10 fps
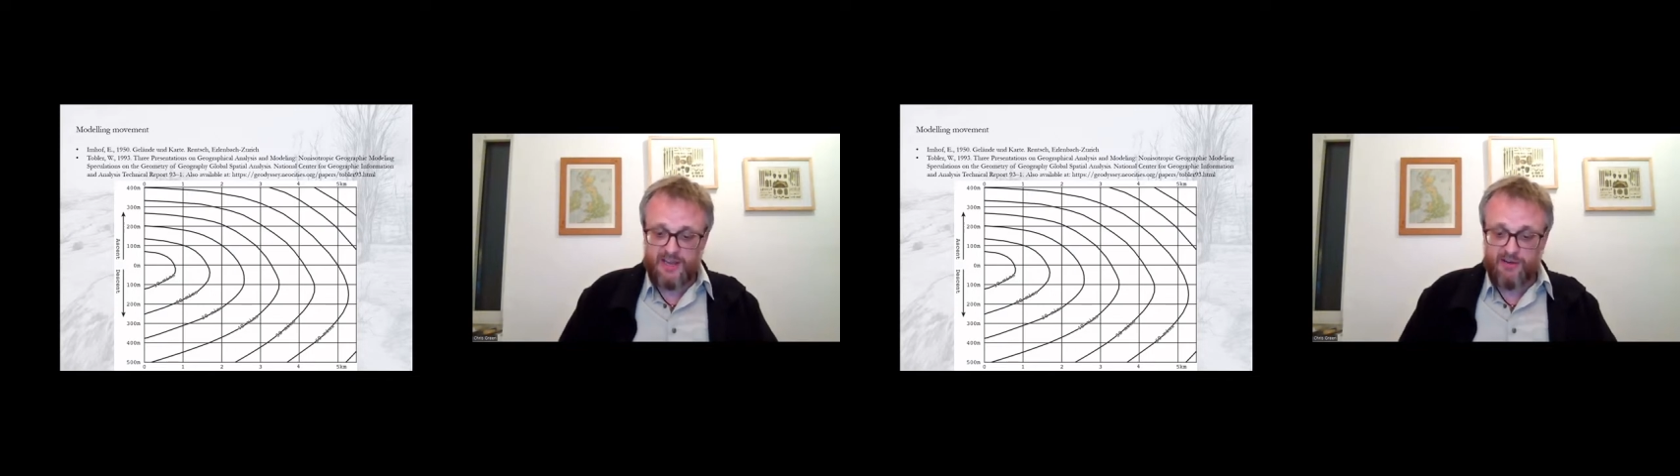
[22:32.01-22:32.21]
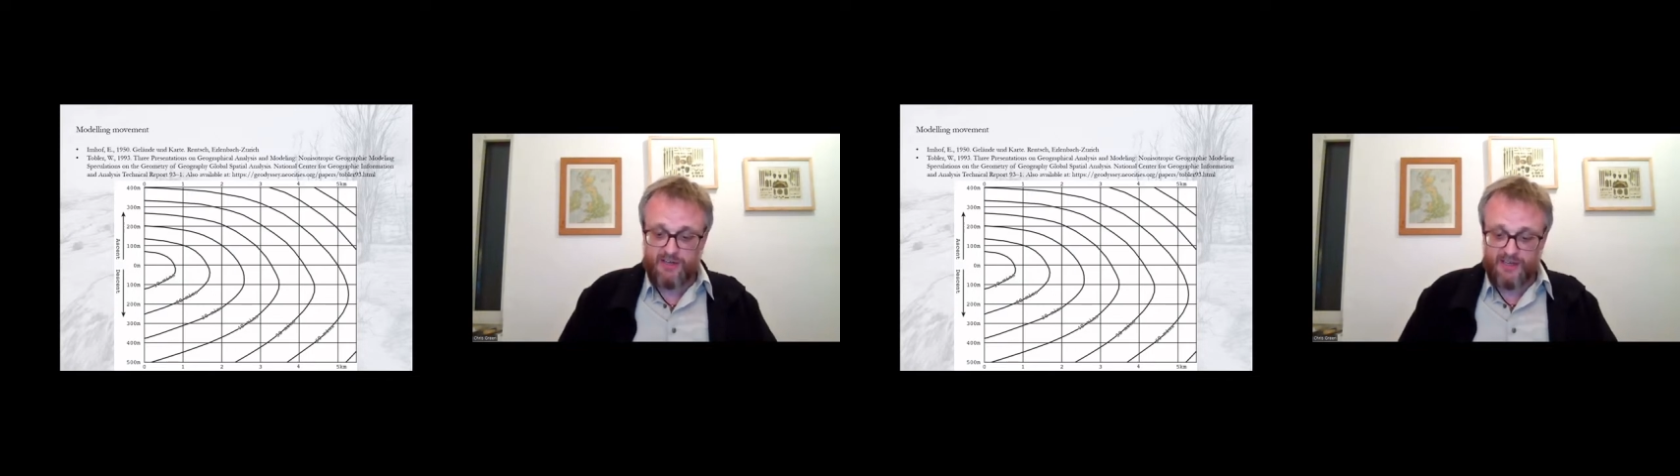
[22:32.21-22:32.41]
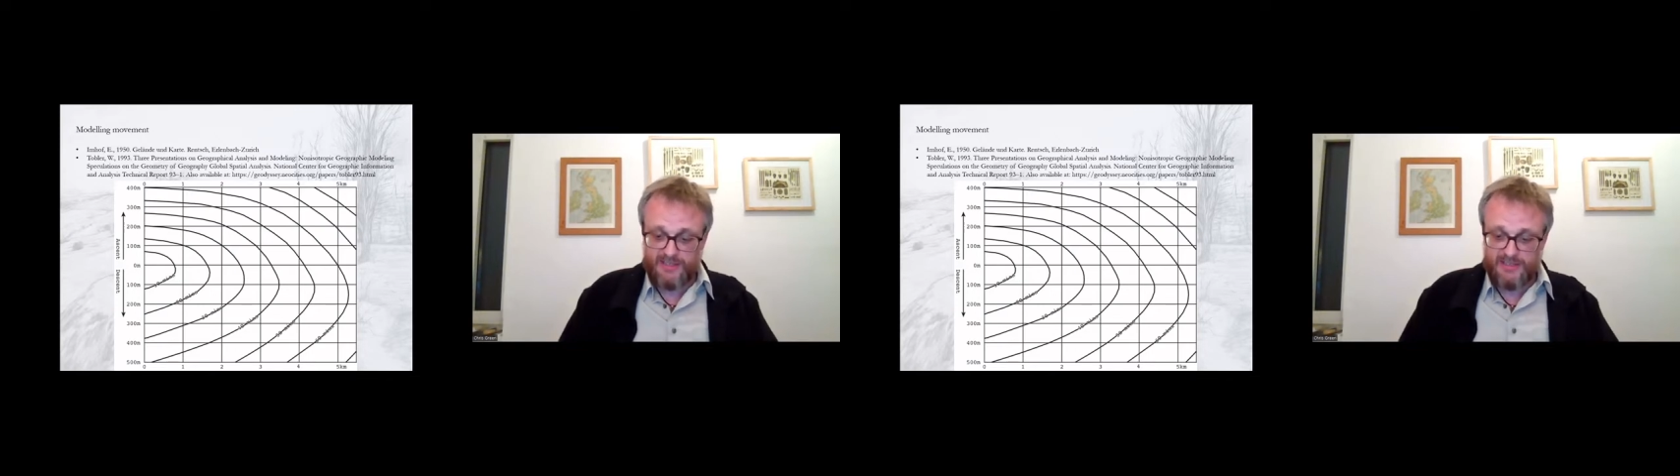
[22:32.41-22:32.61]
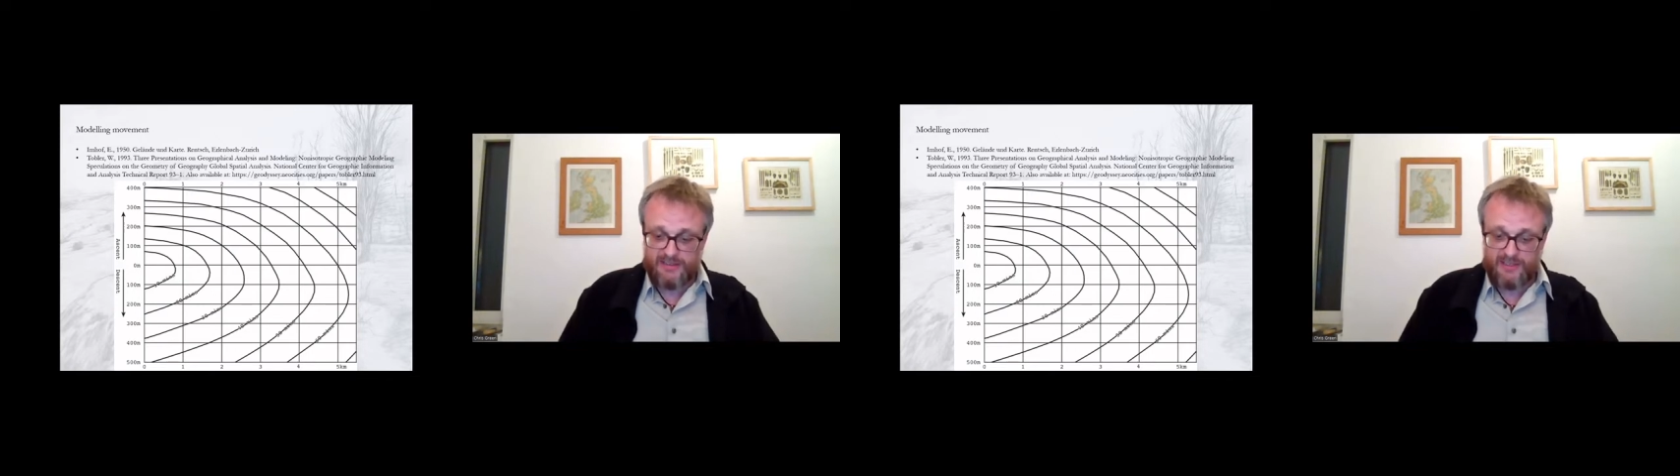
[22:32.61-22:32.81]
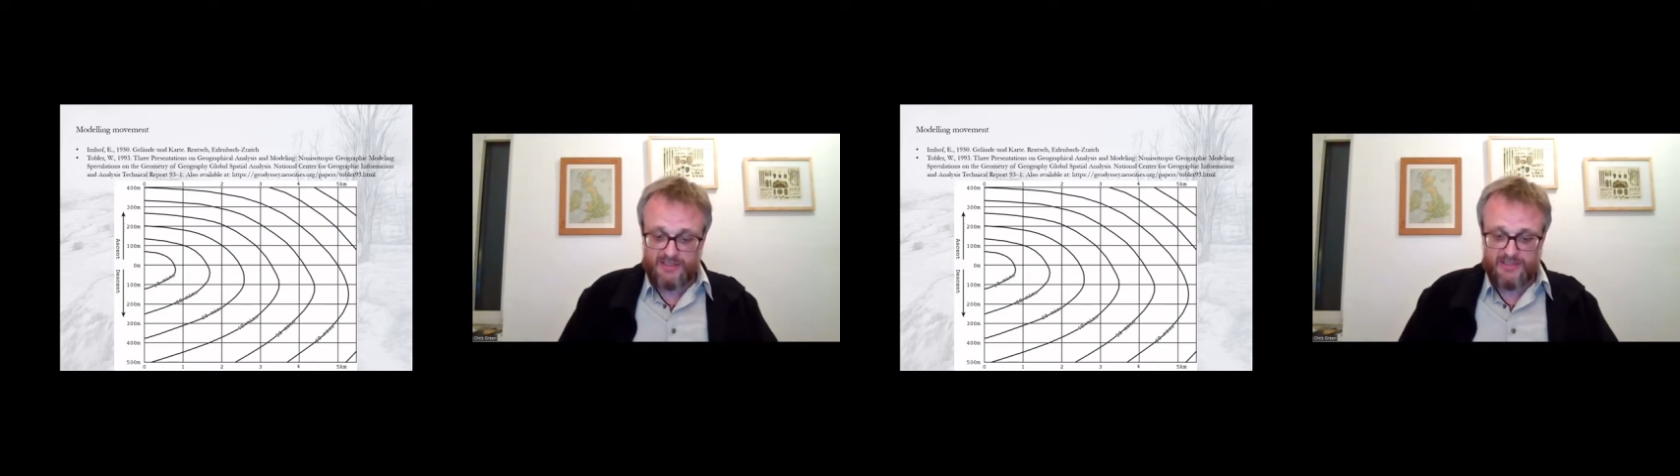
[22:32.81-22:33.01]
calculating
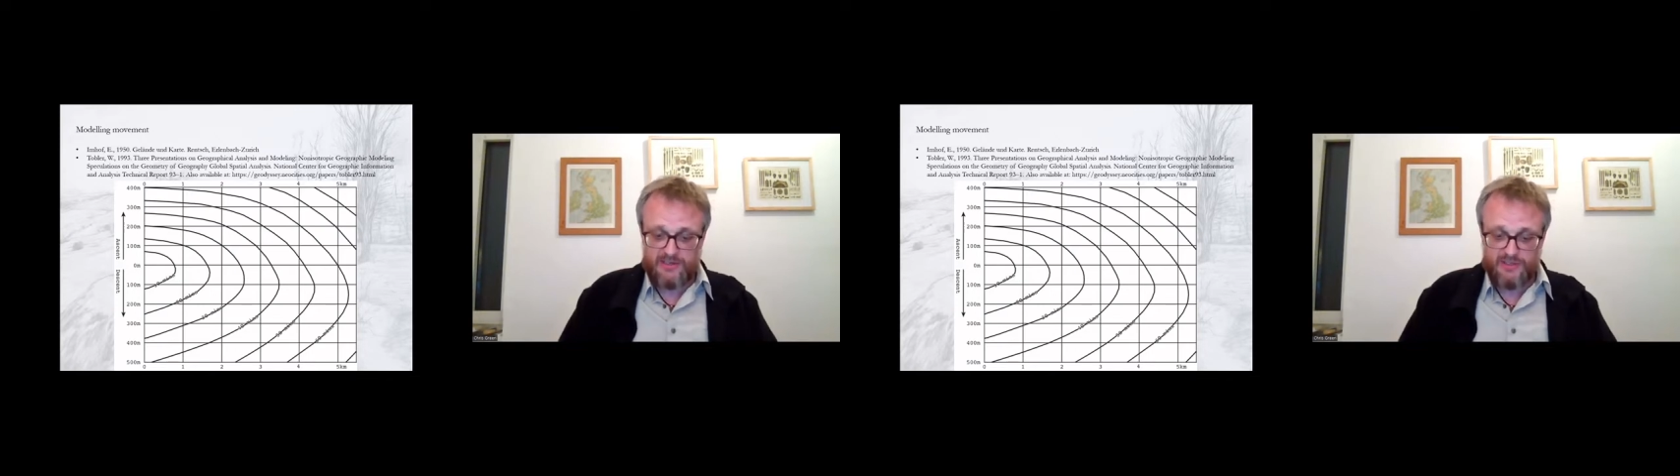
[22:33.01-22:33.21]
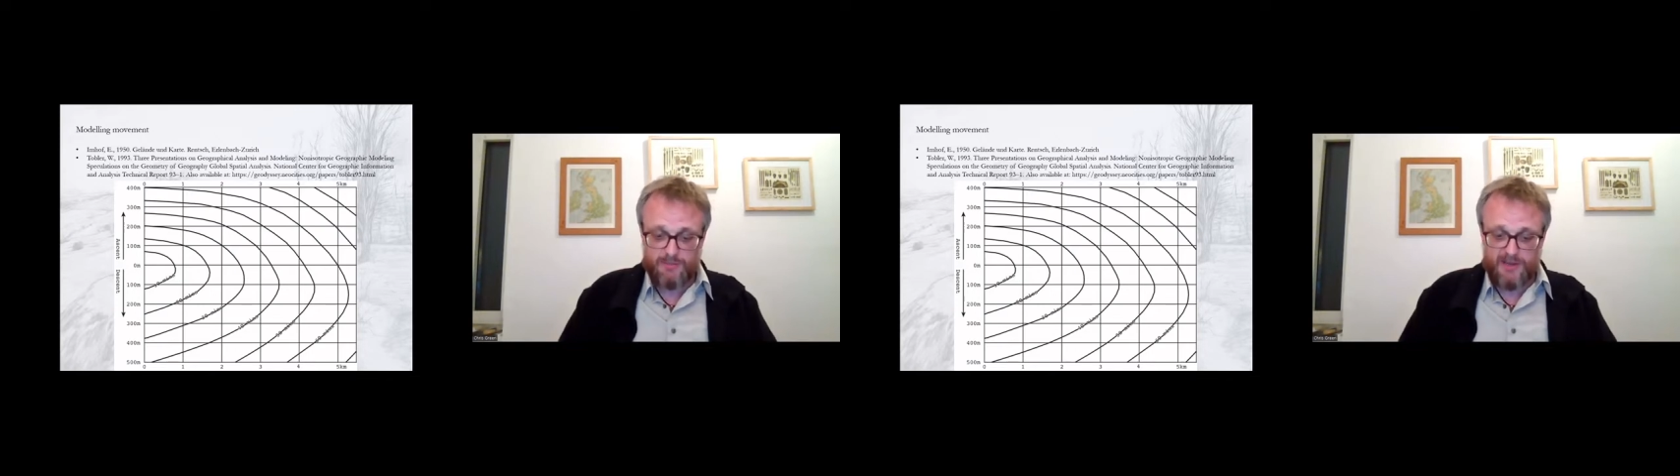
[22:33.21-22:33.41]
the least cost